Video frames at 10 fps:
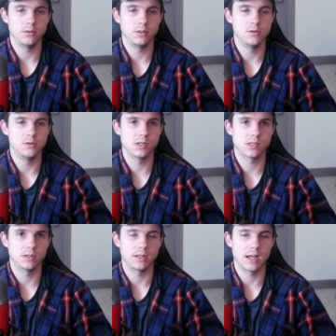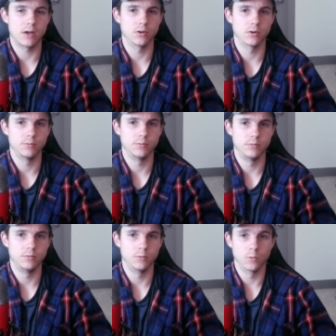you just encounter
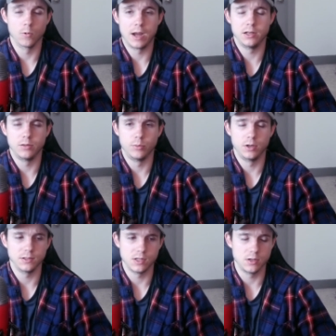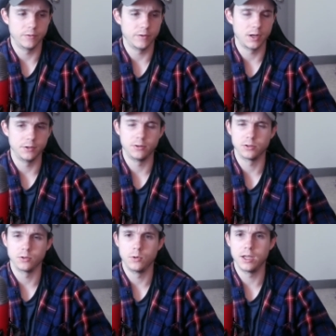random bugs that you'll find
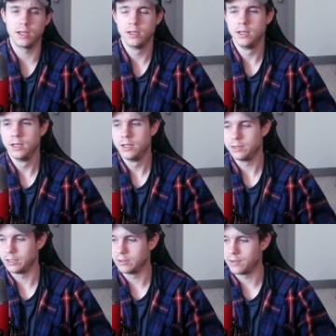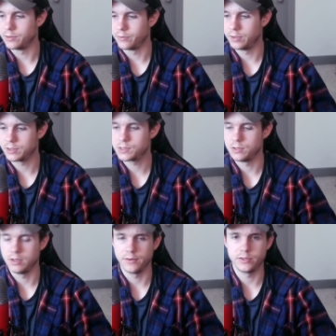along the way that you'll have to fix
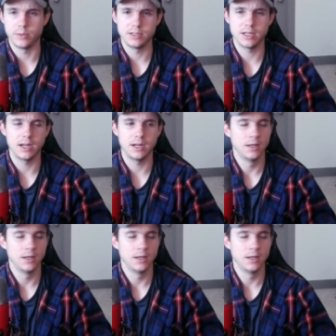and you have to maintain.